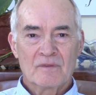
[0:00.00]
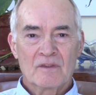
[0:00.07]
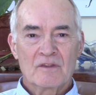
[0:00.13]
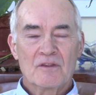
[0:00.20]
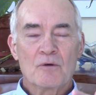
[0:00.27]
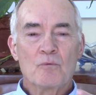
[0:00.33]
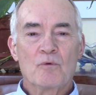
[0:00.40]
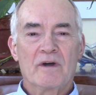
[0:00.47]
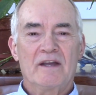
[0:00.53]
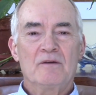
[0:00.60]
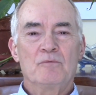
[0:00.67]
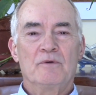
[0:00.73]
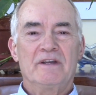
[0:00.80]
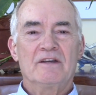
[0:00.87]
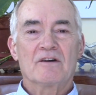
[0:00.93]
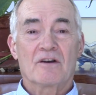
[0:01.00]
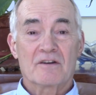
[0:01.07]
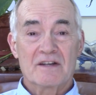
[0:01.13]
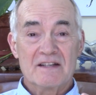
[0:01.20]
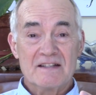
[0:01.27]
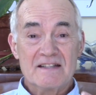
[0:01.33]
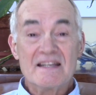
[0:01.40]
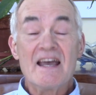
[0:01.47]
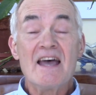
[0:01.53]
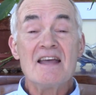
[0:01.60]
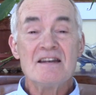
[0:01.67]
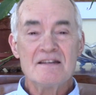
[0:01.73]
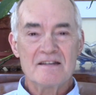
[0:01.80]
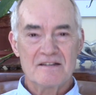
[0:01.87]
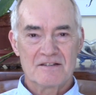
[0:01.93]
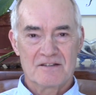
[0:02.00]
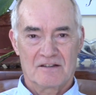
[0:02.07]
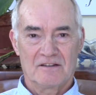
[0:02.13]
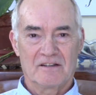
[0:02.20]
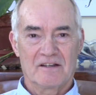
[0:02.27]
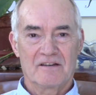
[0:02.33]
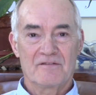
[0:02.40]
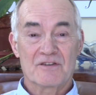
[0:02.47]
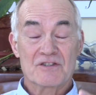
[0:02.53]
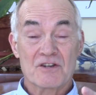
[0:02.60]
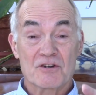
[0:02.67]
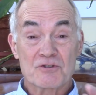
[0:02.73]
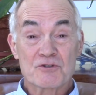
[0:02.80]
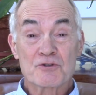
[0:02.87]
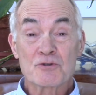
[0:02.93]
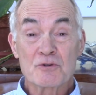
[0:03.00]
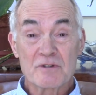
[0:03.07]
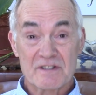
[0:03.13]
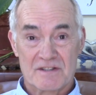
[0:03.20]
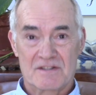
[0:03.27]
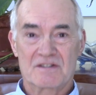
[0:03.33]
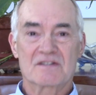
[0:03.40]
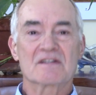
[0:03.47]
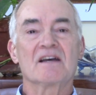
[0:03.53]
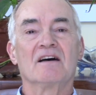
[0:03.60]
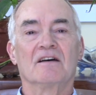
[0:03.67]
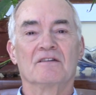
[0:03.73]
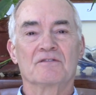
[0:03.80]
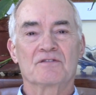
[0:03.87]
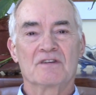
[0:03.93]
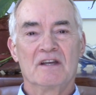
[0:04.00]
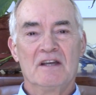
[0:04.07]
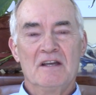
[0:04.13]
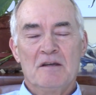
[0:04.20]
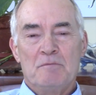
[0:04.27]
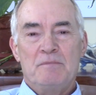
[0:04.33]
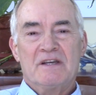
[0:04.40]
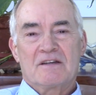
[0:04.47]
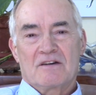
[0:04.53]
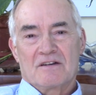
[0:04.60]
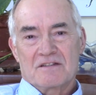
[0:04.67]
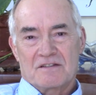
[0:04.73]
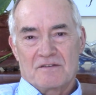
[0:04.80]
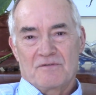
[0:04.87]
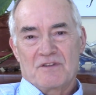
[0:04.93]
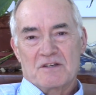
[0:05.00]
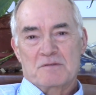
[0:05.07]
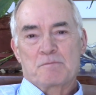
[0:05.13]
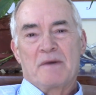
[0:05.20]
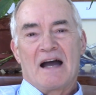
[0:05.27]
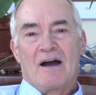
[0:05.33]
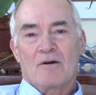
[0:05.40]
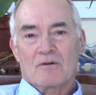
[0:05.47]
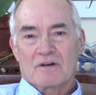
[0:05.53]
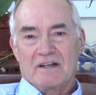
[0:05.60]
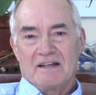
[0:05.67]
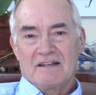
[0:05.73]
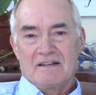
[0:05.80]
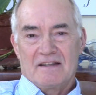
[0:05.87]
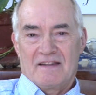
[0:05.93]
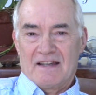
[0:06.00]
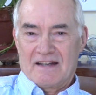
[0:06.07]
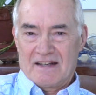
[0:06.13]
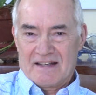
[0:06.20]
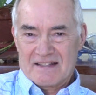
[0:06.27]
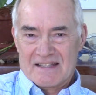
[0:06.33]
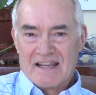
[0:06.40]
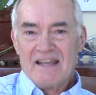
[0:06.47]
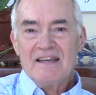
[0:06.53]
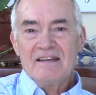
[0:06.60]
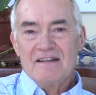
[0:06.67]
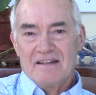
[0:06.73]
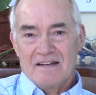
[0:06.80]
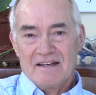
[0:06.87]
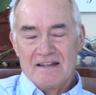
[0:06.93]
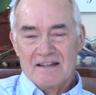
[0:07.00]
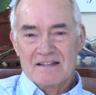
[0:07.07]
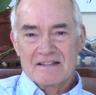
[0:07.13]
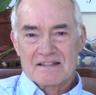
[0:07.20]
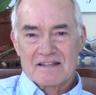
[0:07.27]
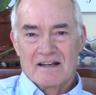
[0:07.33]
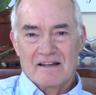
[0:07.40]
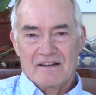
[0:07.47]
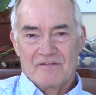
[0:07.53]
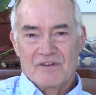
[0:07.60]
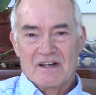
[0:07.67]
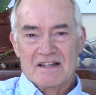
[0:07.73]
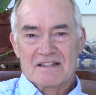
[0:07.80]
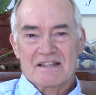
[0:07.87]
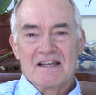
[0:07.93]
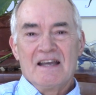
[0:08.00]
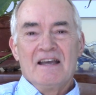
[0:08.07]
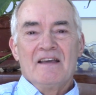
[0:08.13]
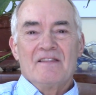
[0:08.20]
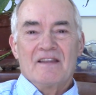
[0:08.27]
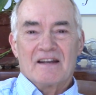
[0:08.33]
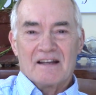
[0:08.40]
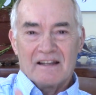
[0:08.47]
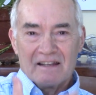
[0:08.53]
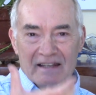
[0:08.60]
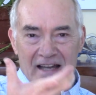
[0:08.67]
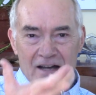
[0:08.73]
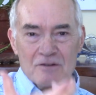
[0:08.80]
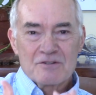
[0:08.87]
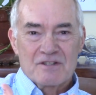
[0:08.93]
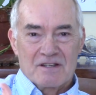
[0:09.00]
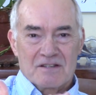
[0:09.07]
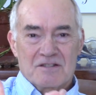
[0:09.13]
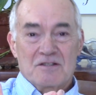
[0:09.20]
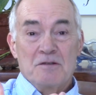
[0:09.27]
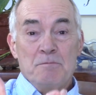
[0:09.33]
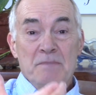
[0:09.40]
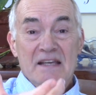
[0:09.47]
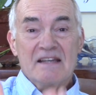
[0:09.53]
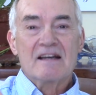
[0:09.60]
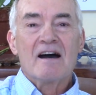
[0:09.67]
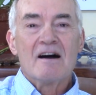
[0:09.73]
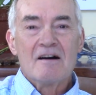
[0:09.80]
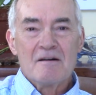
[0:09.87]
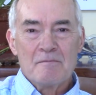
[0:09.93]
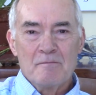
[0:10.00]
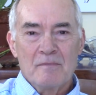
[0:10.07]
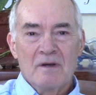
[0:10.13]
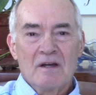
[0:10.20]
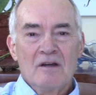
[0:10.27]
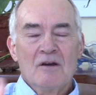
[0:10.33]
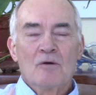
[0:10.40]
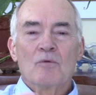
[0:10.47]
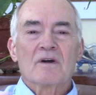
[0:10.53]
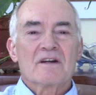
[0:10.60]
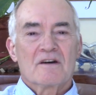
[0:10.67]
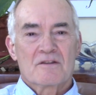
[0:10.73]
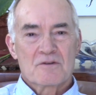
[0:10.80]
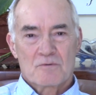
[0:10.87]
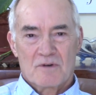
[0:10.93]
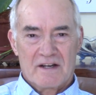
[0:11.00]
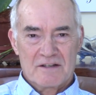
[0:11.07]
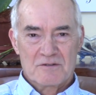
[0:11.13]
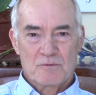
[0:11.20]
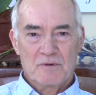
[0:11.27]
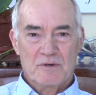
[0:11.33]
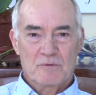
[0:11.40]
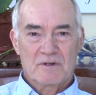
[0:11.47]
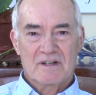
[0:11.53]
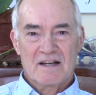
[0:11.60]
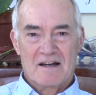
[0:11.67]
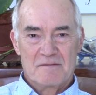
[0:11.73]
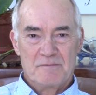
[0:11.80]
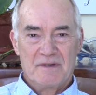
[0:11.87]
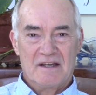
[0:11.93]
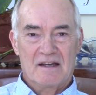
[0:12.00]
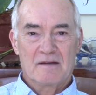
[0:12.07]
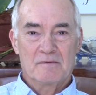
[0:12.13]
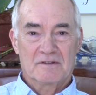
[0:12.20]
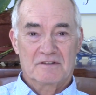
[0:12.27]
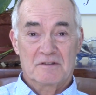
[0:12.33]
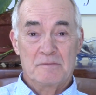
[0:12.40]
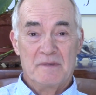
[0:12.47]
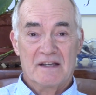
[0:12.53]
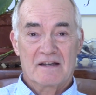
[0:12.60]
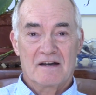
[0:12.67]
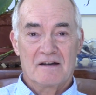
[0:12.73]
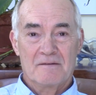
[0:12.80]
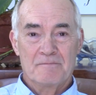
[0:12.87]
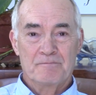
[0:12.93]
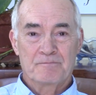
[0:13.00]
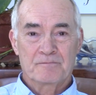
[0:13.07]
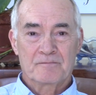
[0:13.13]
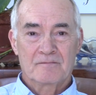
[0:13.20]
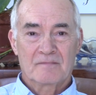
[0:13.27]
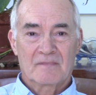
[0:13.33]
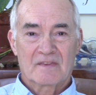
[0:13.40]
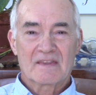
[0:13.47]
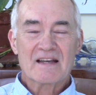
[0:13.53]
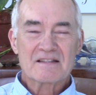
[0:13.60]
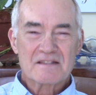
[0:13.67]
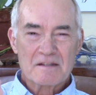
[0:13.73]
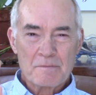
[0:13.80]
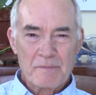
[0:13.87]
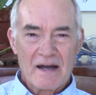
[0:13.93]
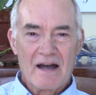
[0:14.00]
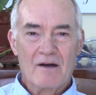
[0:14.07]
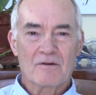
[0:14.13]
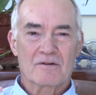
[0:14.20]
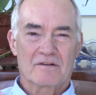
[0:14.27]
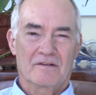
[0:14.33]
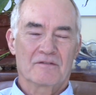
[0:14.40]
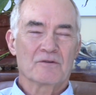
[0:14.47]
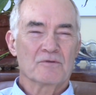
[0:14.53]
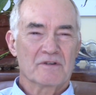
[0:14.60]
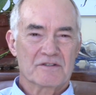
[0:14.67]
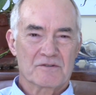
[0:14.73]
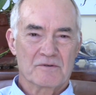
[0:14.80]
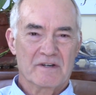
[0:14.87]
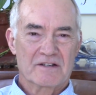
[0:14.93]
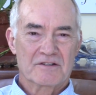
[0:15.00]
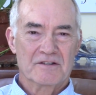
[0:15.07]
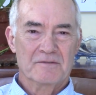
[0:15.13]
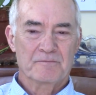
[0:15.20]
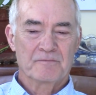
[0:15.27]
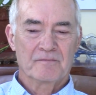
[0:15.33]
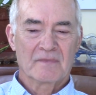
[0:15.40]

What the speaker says: the way we are intended to live as our truest selves because of this power that is hidden inside of us that allows us to become what otherwise we would not be able to become. That's the power of the resurrection.